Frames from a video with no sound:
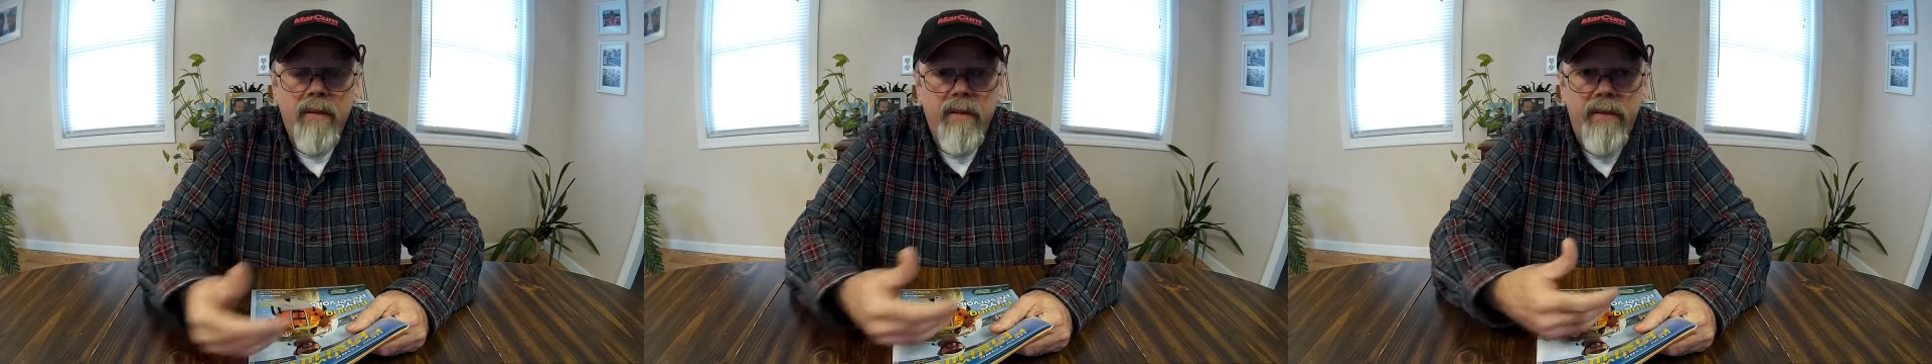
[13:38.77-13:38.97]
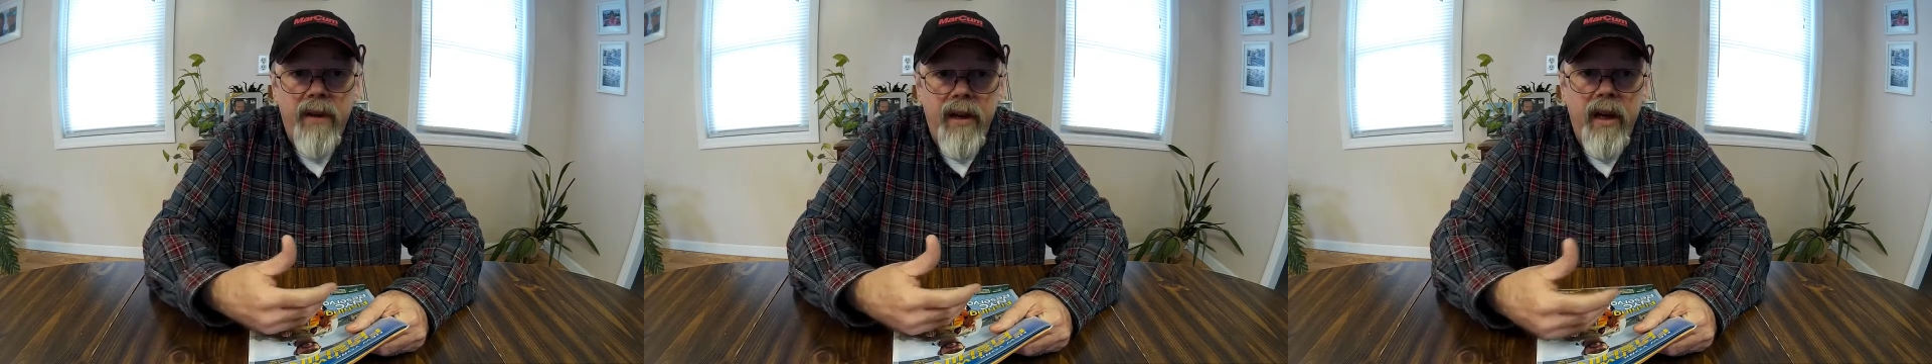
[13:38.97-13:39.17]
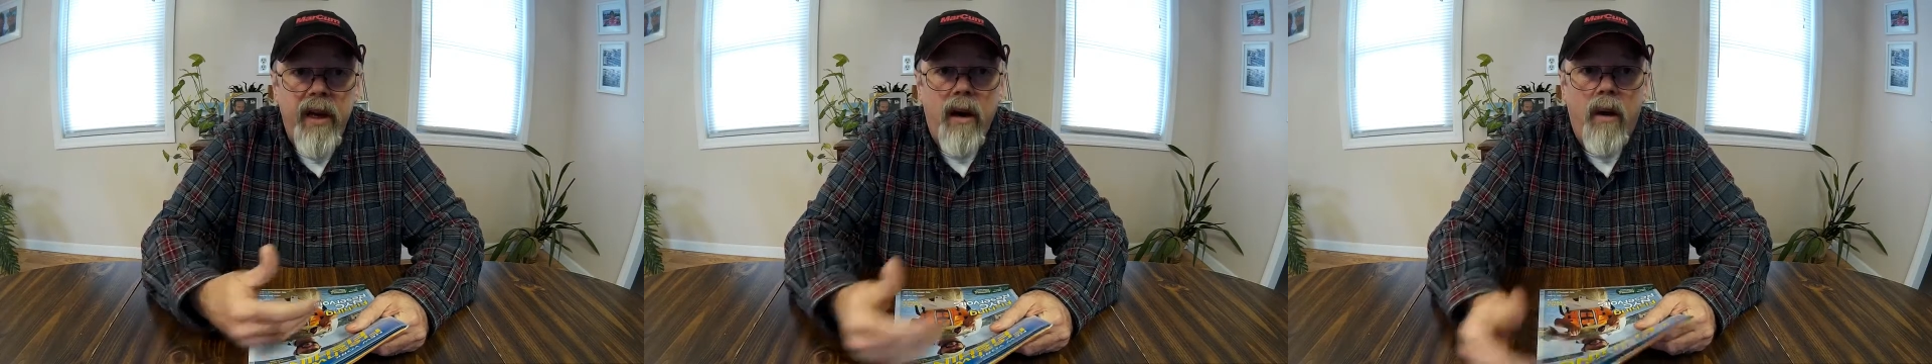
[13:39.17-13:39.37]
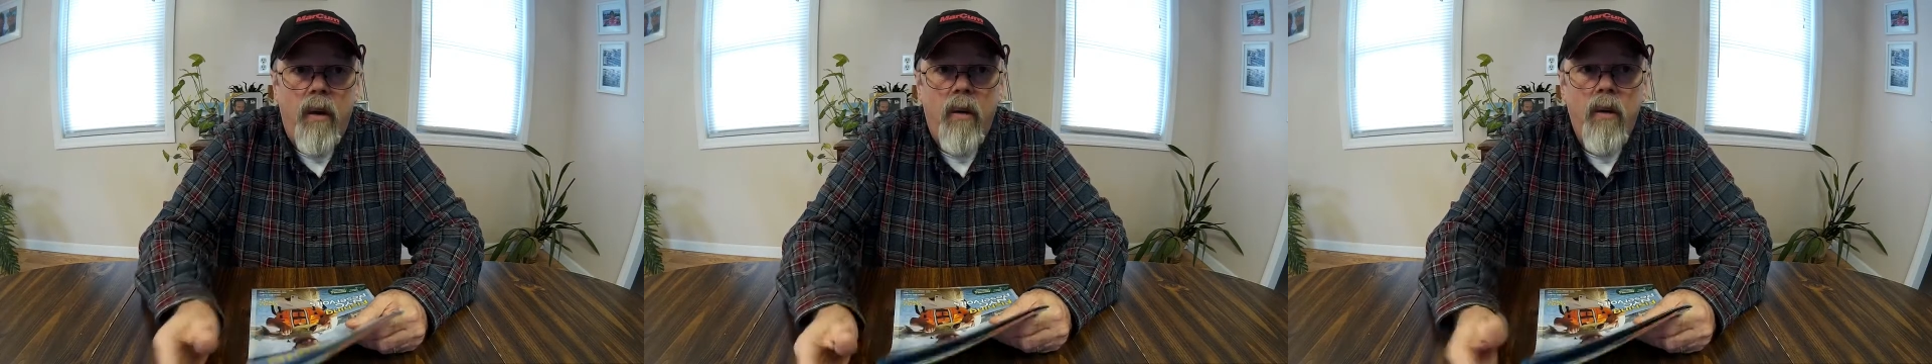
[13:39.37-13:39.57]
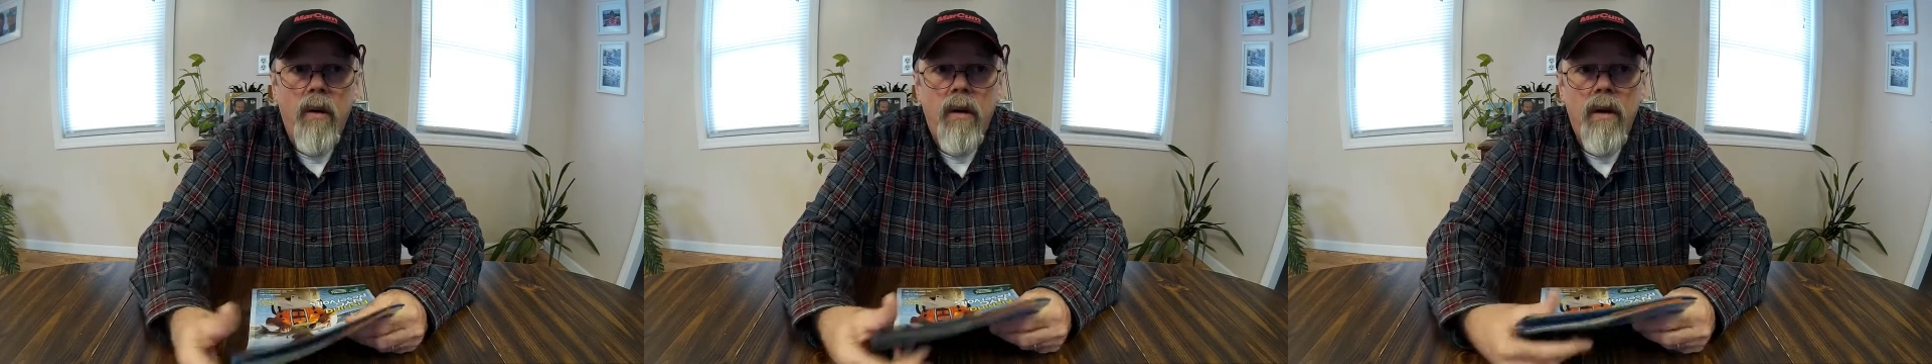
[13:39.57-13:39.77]
video
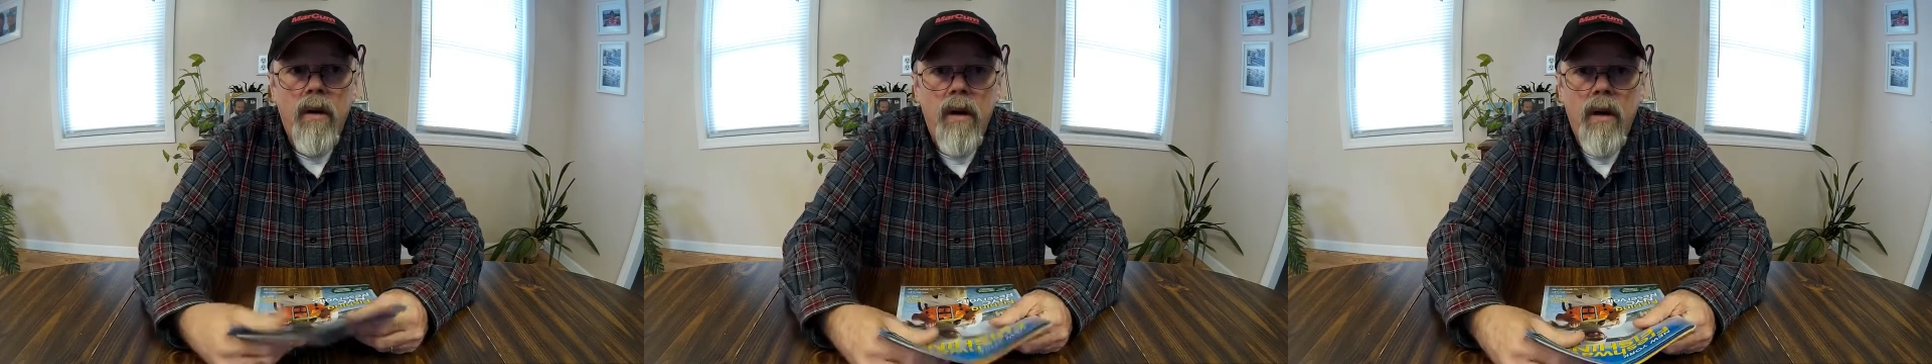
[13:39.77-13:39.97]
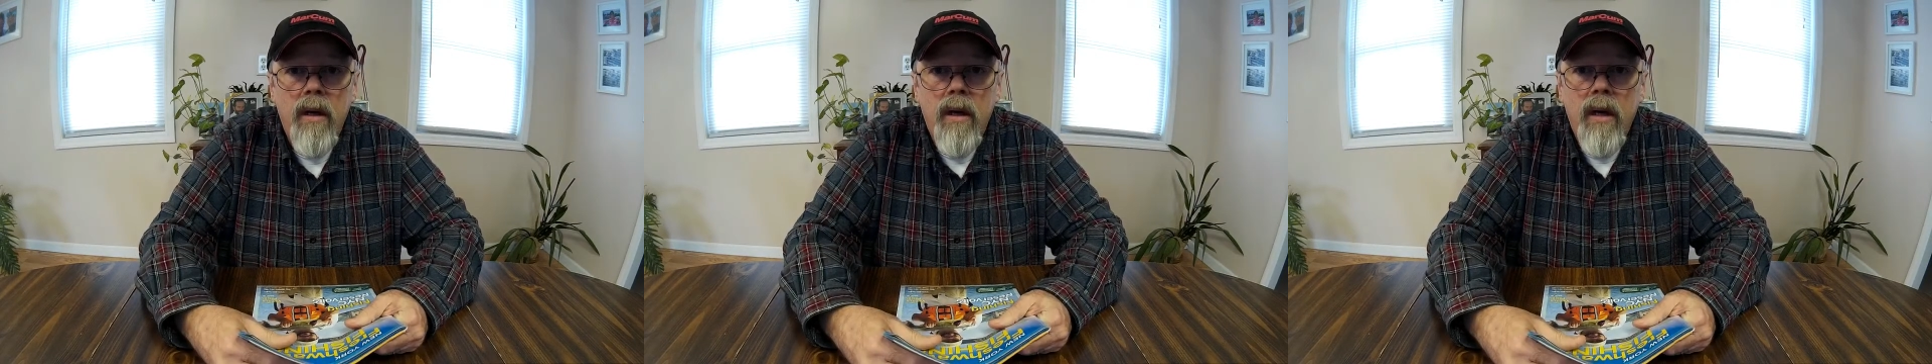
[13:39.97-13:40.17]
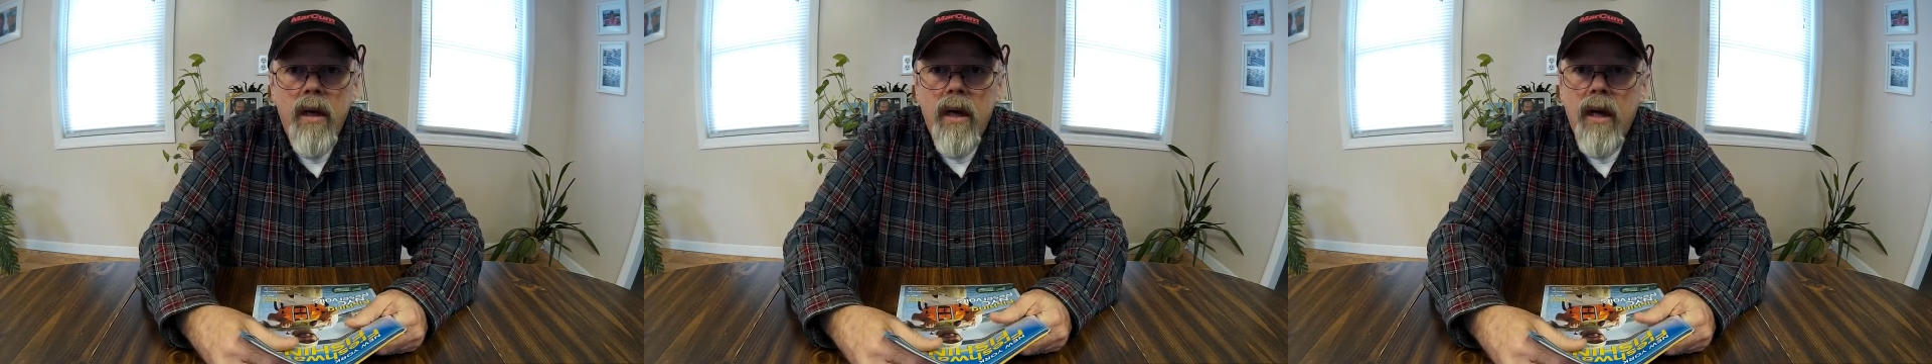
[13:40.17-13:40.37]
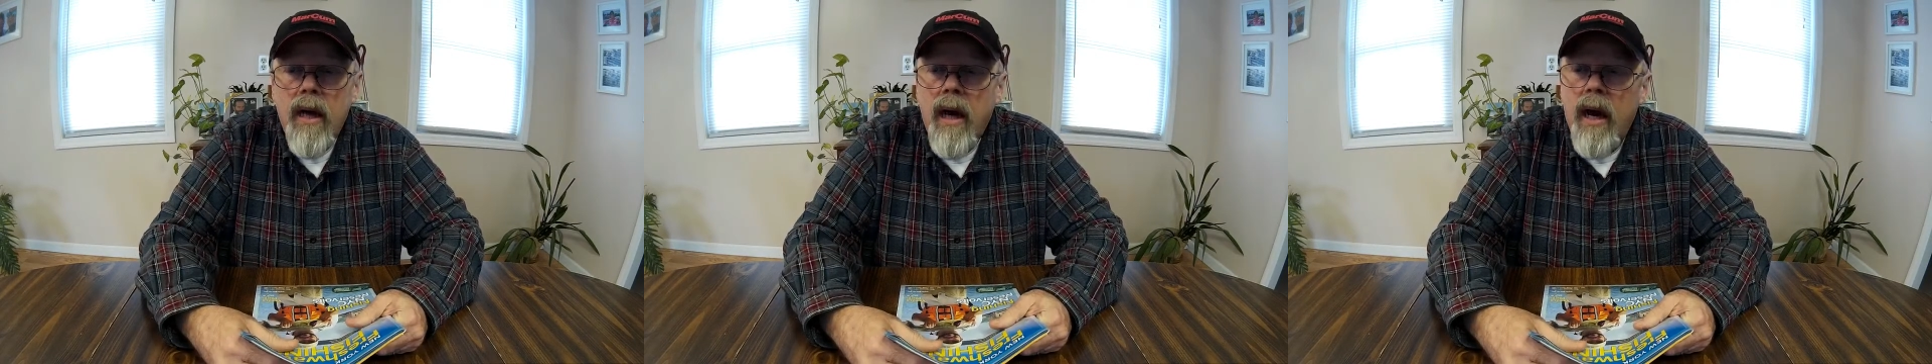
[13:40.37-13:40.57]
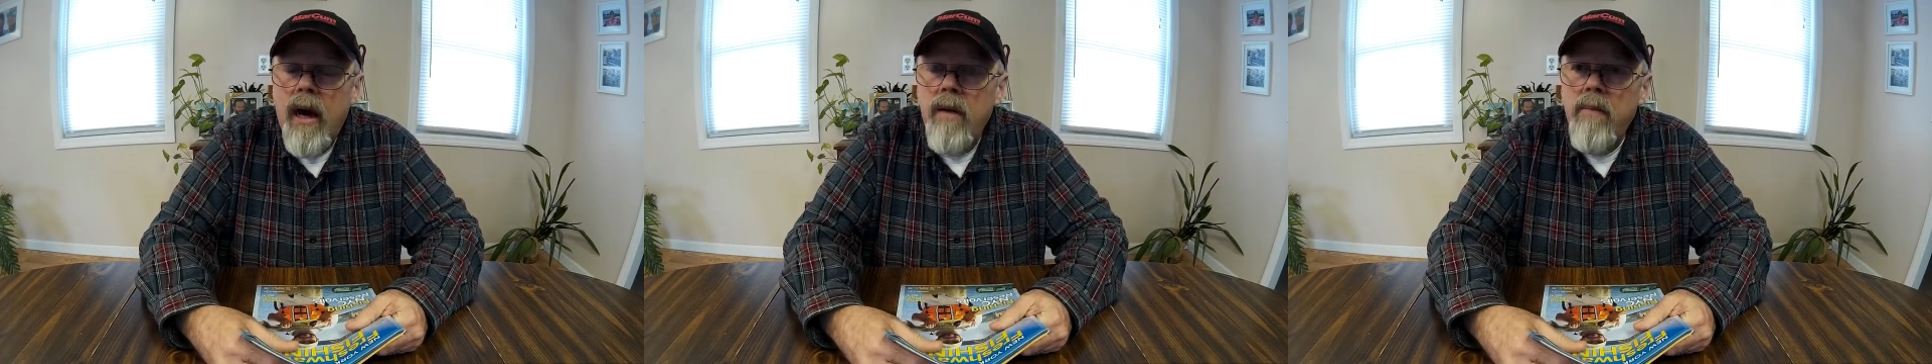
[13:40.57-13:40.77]
on